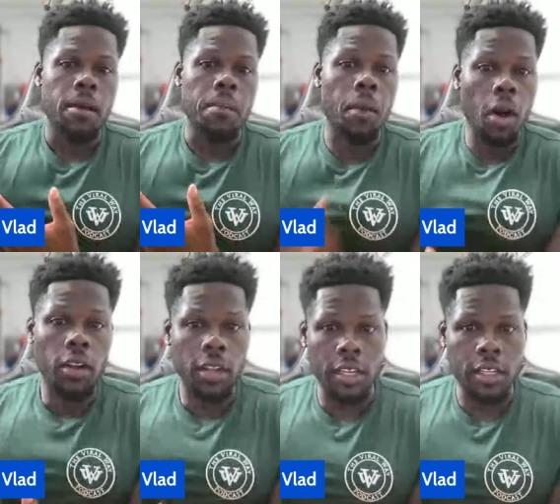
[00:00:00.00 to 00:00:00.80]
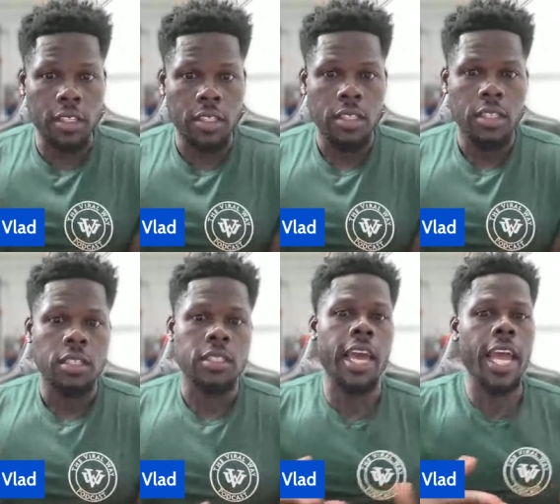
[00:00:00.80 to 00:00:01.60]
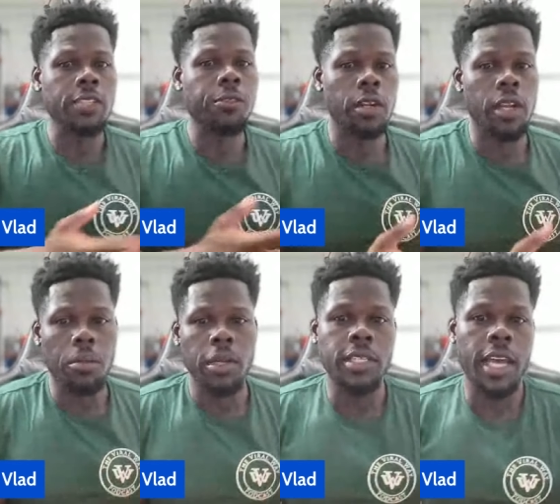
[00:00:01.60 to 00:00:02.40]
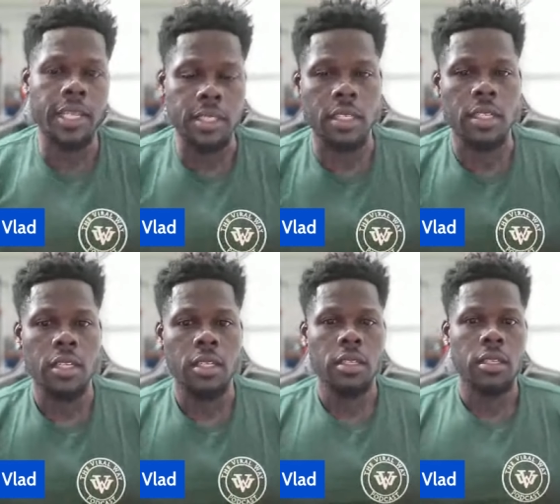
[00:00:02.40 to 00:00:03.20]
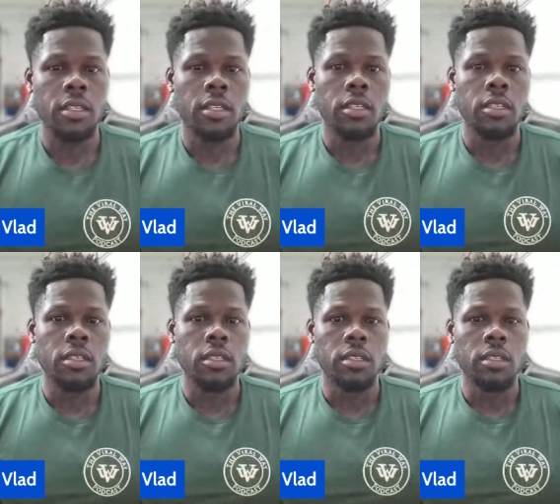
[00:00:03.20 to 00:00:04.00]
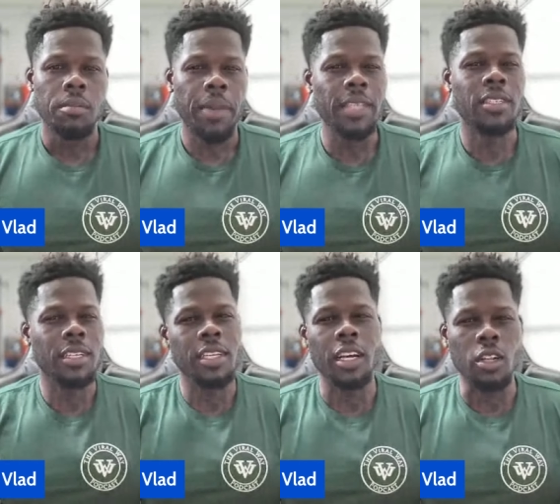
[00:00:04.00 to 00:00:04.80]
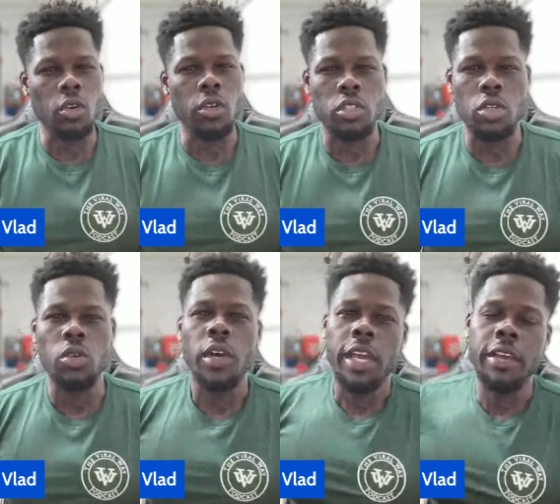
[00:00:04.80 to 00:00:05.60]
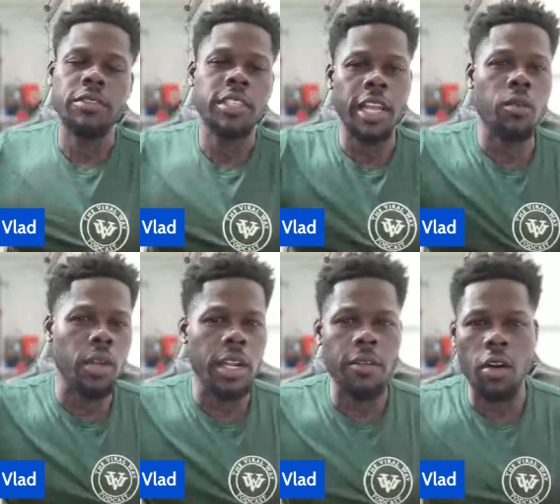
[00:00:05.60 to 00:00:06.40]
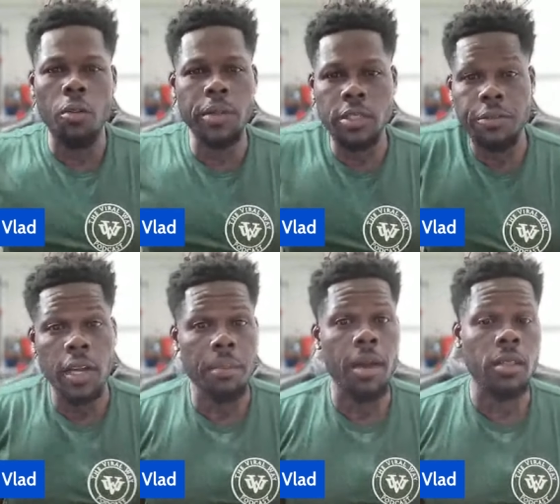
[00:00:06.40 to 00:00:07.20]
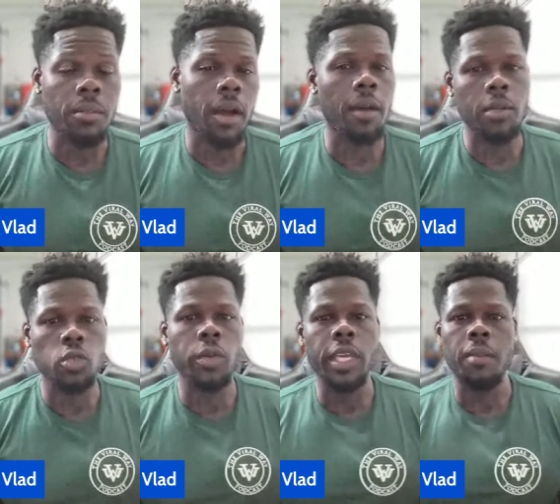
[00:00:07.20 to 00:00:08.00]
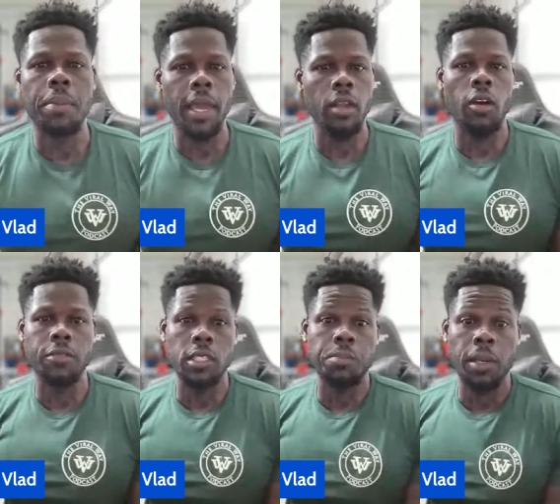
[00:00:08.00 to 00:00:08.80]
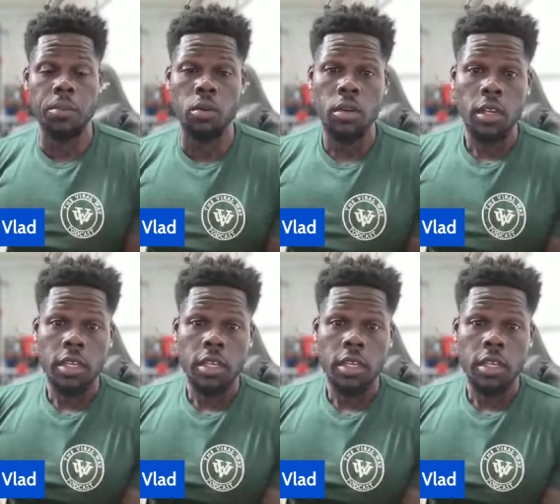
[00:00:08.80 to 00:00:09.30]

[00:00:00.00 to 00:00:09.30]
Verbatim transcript: Marlon to ask for the number he's asking. Basically alluding to, if Shannon would have never opened his fucking mouth about how much we getting paid off these people